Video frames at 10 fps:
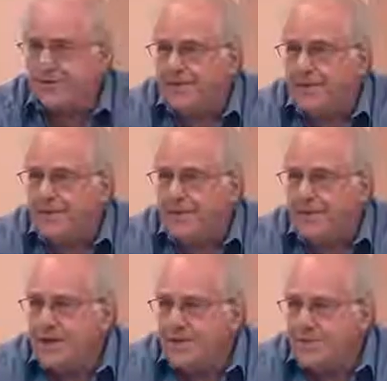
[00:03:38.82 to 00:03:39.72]
or
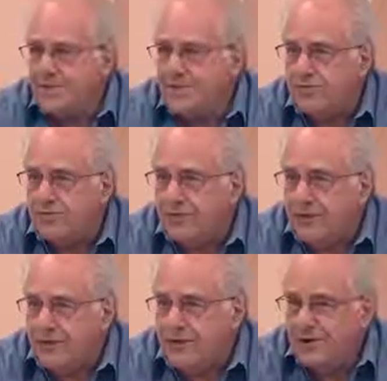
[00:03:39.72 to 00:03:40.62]
family into
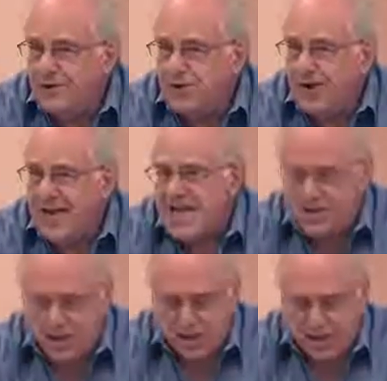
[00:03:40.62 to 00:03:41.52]

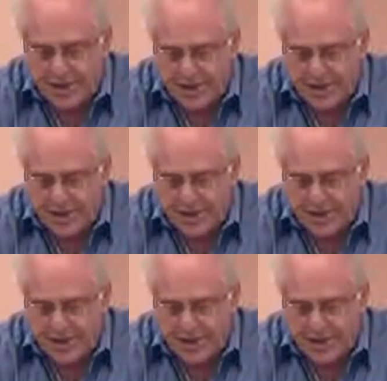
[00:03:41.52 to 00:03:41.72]
rage,